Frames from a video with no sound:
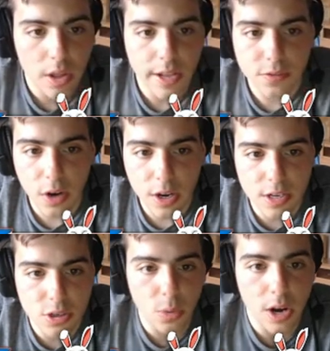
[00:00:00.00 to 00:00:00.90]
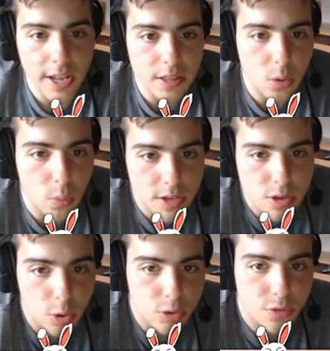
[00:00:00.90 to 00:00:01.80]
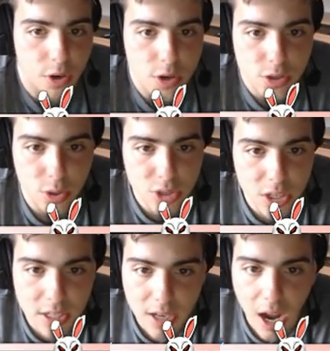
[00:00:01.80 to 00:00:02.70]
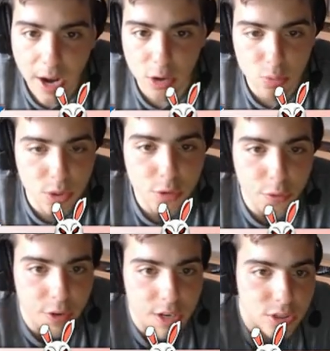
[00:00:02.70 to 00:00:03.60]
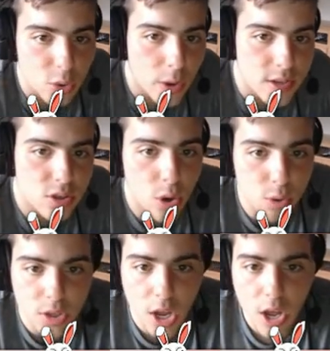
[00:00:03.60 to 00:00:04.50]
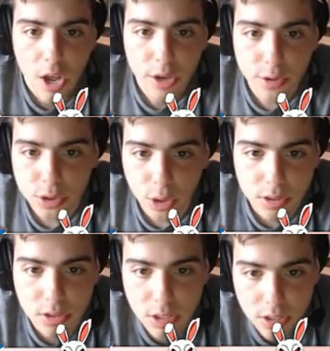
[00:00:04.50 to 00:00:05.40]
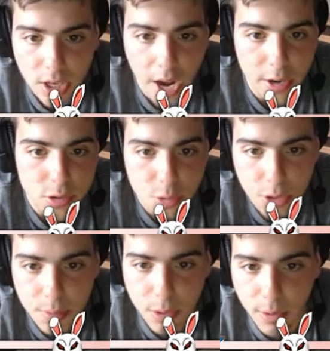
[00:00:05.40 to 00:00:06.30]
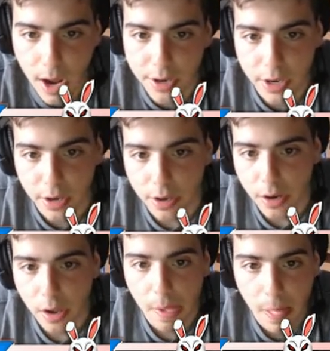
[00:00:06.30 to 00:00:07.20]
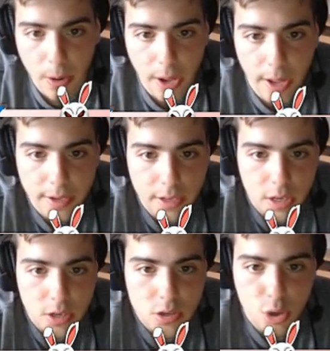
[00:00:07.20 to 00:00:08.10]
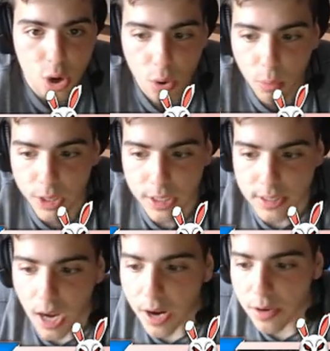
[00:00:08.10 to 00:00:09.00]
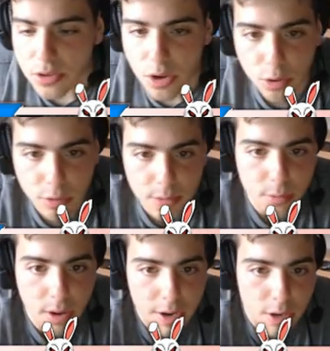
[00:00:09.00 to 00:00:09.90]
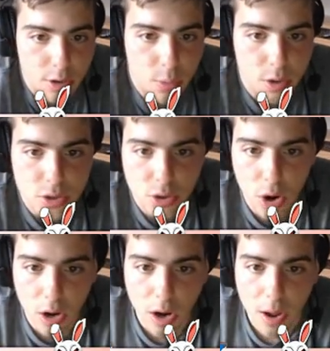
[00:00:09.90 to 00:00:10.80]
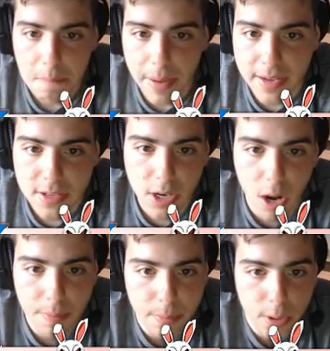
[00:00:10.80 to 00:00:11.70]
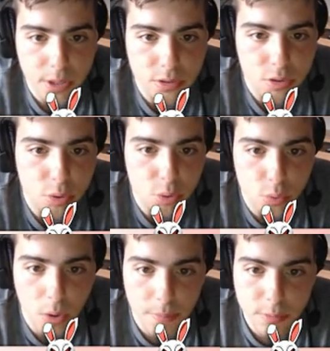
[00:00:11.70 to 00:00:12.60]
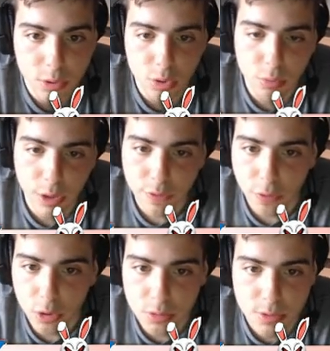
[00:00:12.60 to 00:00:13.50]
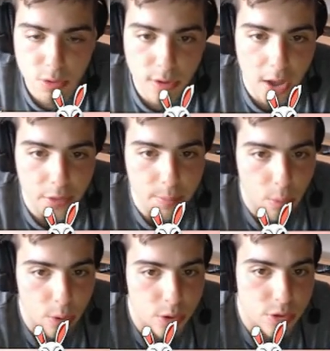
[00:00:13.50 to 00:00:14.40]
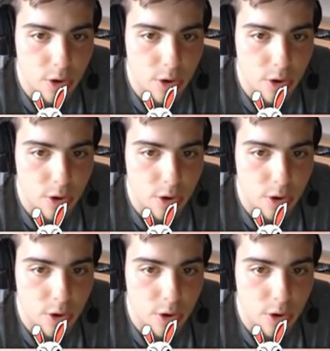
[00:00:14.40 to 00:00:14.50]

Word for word: It's very easy. You want to hit the West Coast first. You'll see the Tigers. When you finish the West Coast, you'll start to see the Tigers creeping around here. Okay, so when the Tigers start creeping around here, you want to start basing up and putting two two reinforcements around the borders.